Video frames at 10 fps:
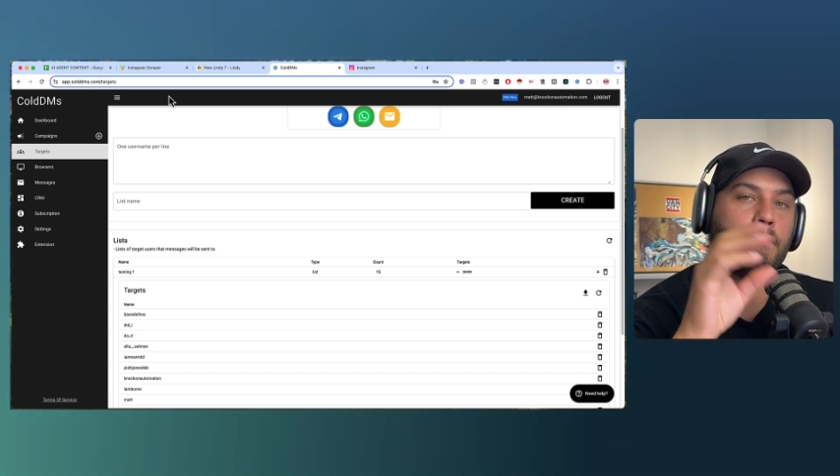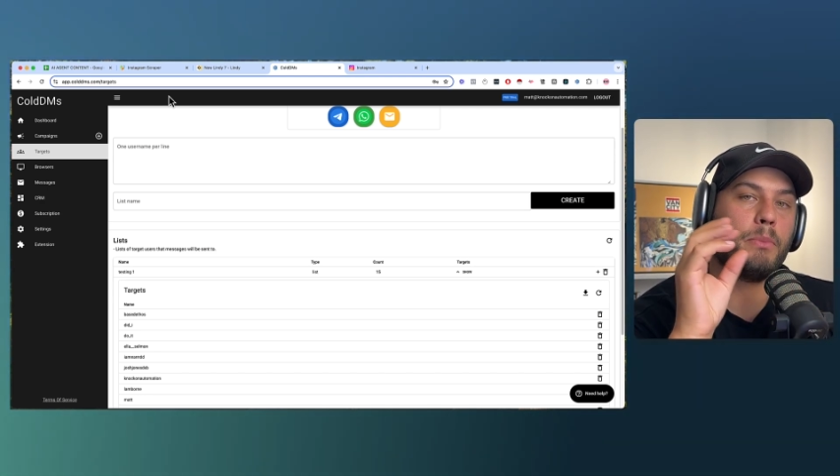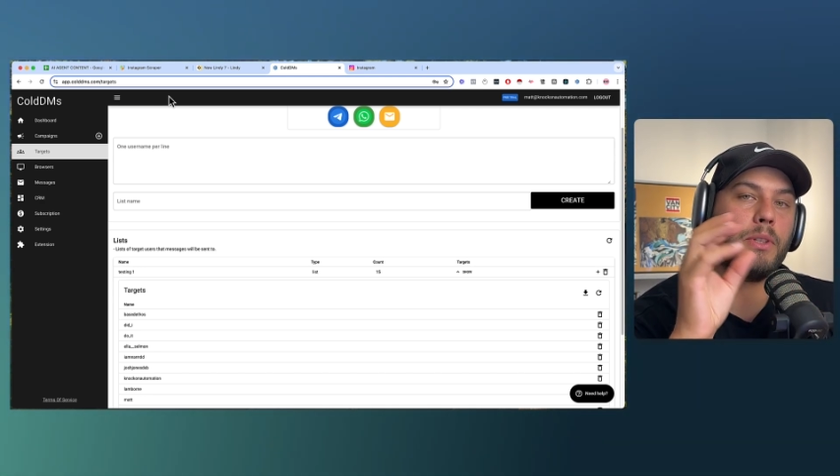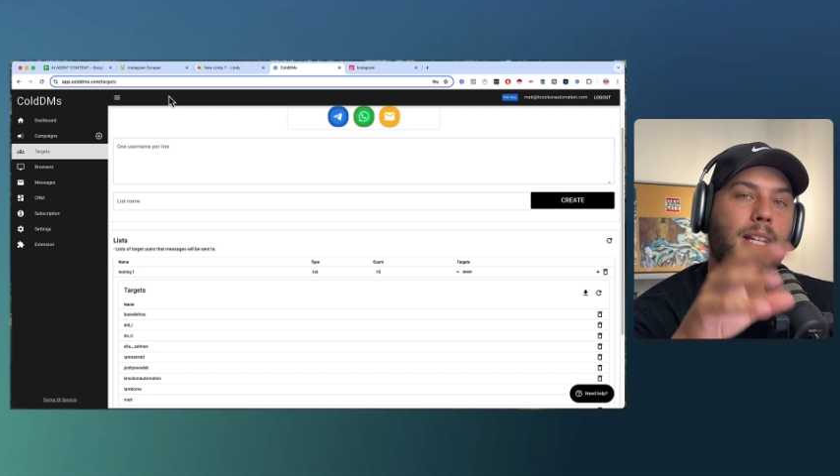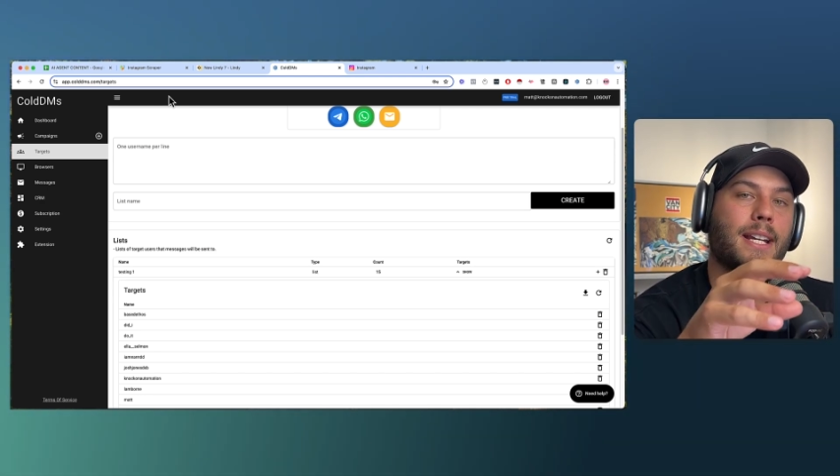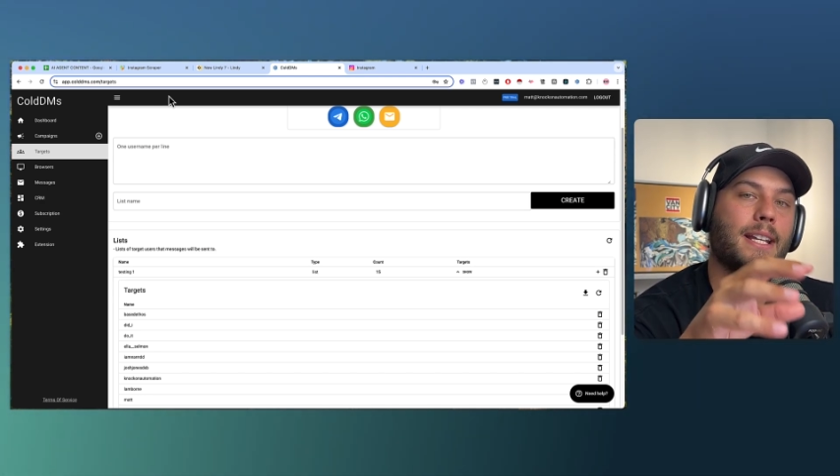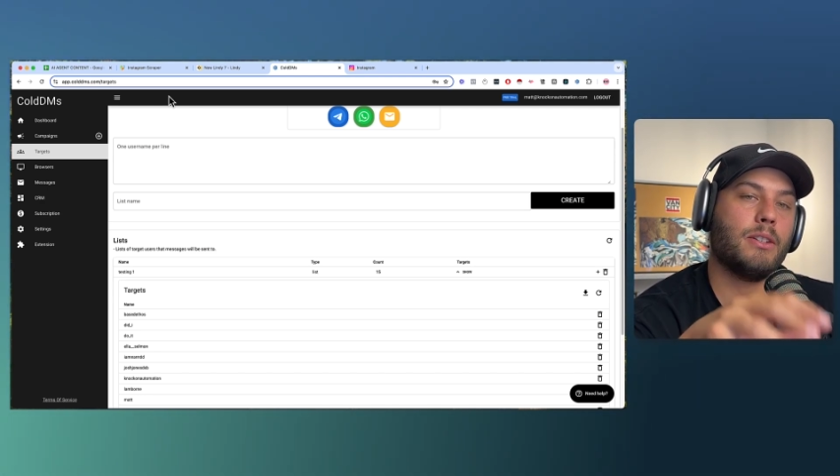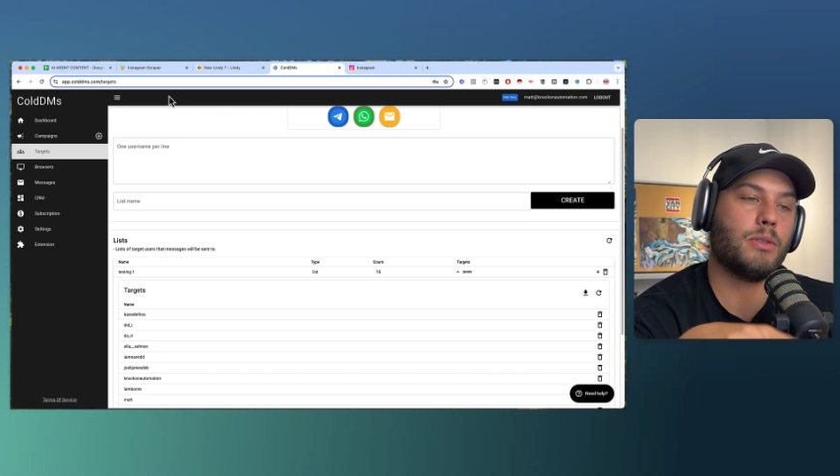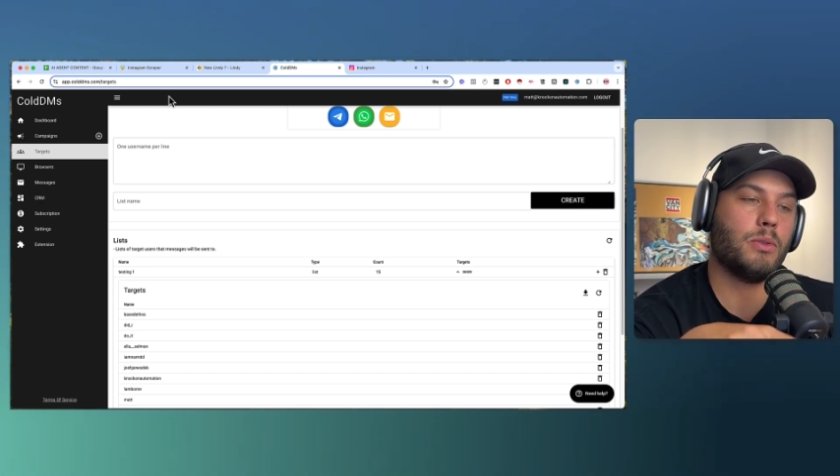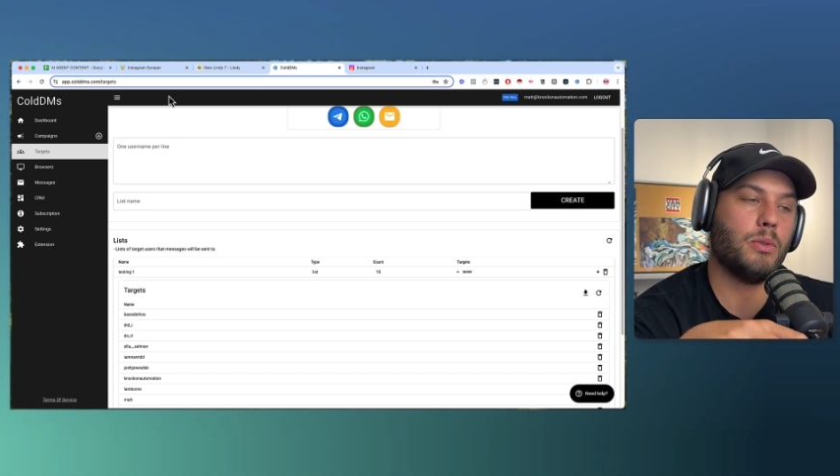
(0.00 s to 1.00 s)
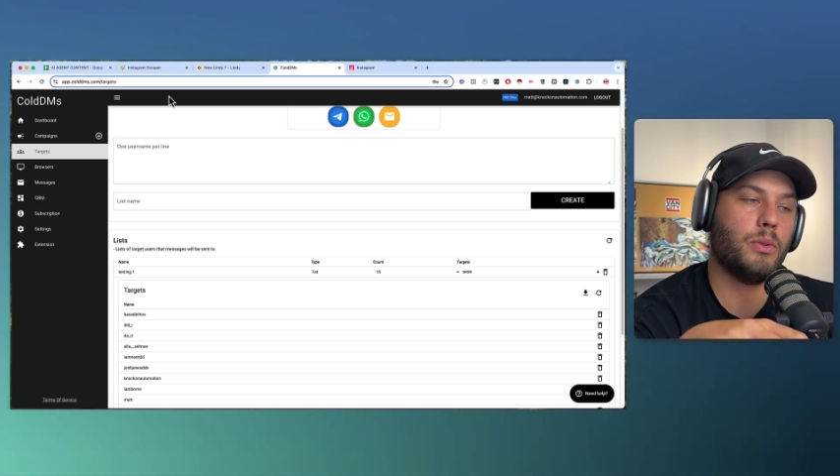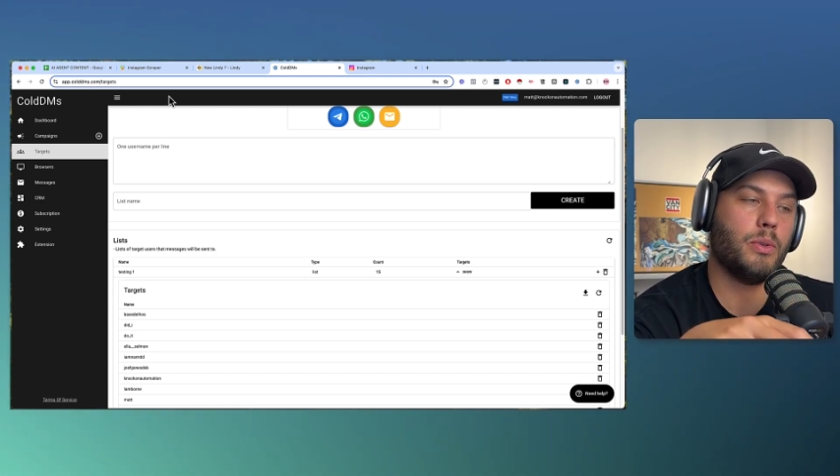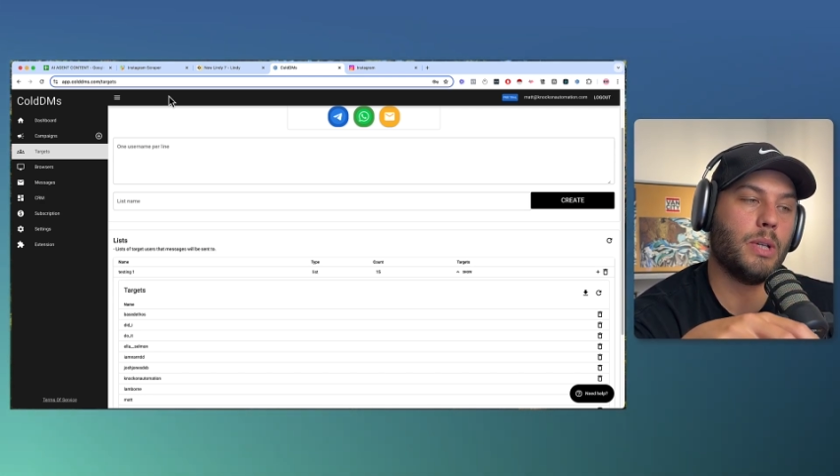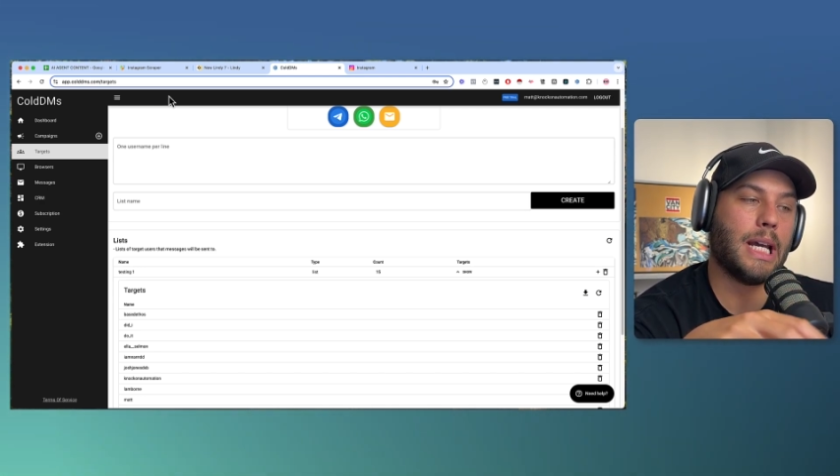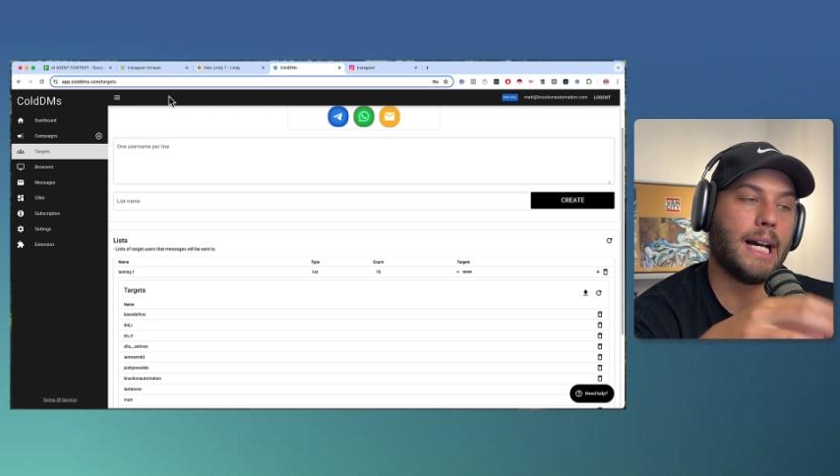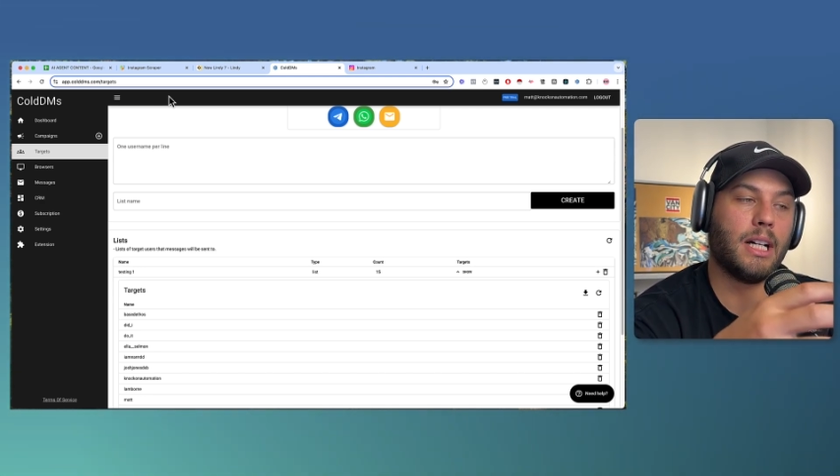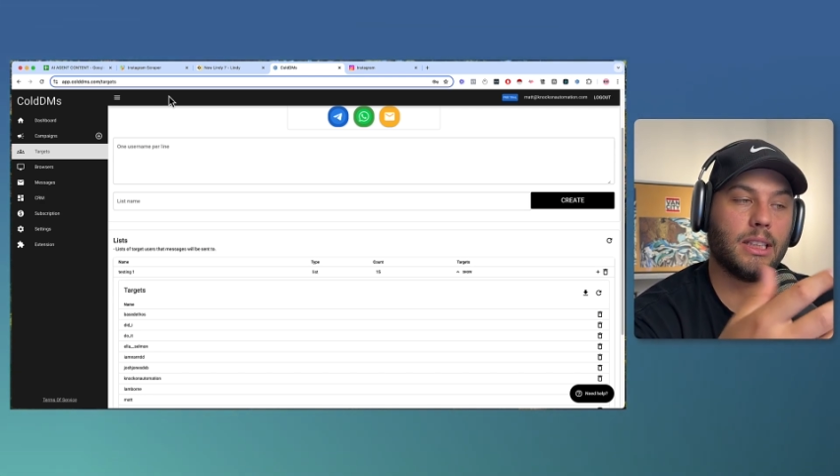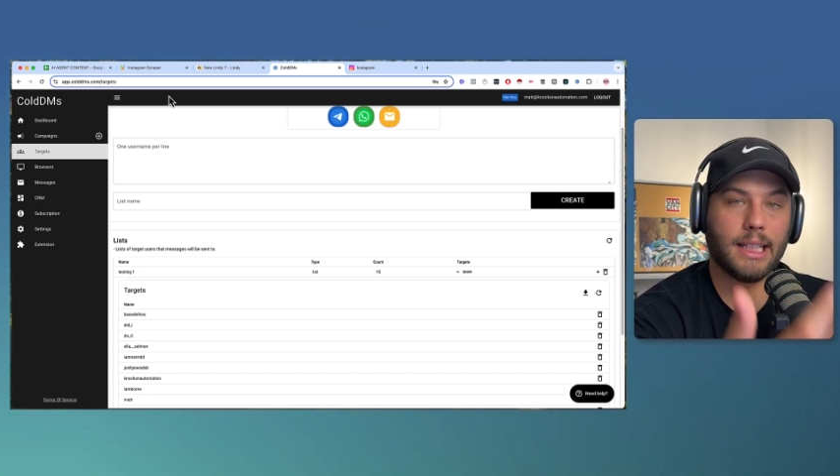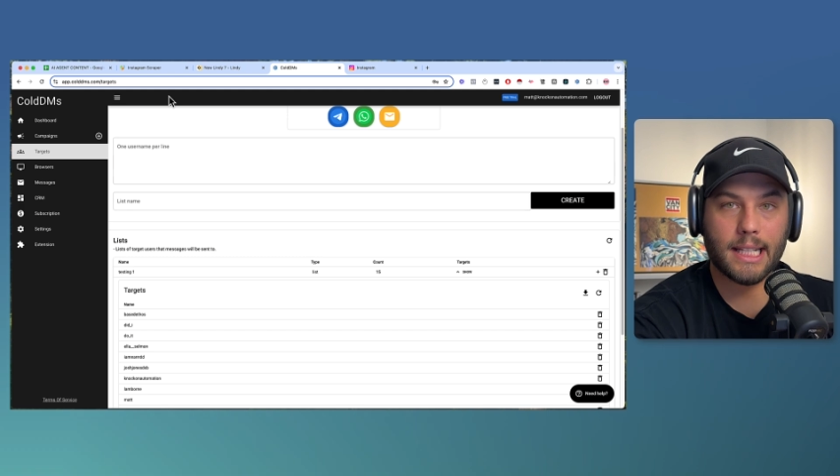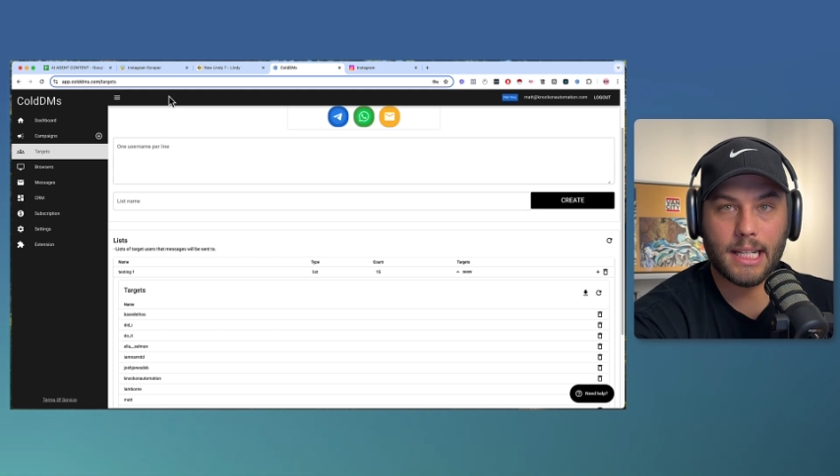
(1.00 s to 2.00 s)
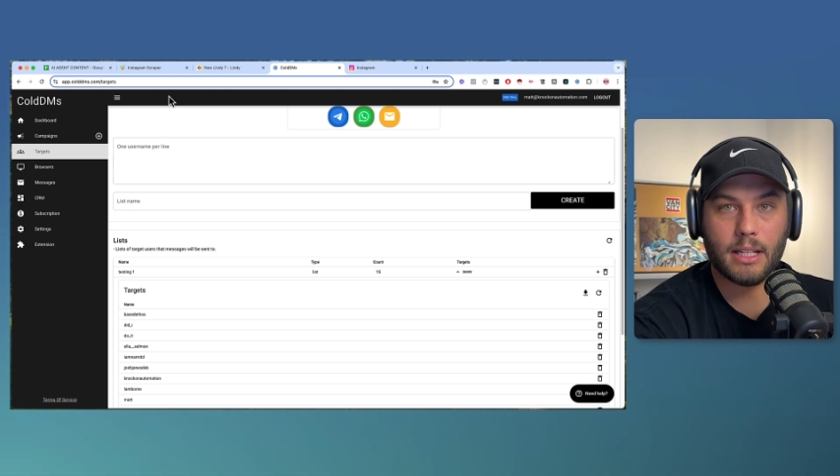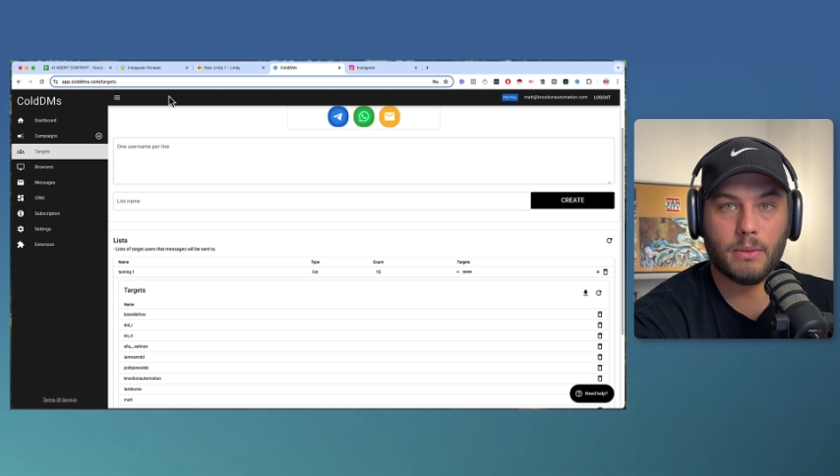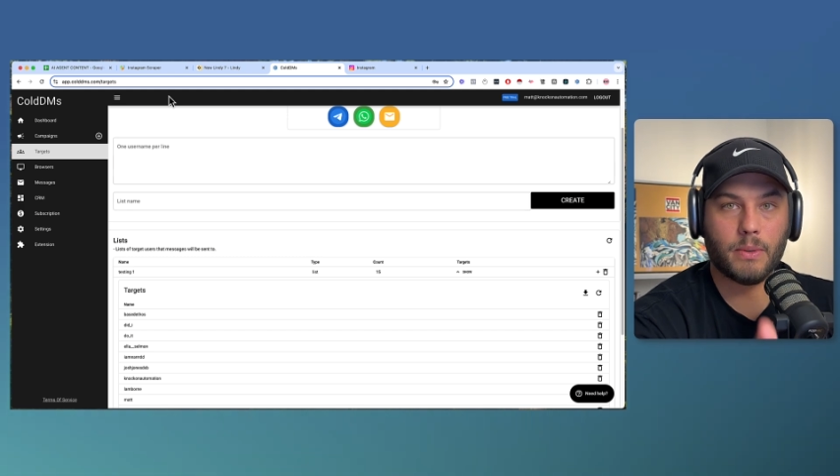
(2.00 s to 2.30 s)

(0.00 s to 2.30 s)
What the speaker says: put that into our Lindy,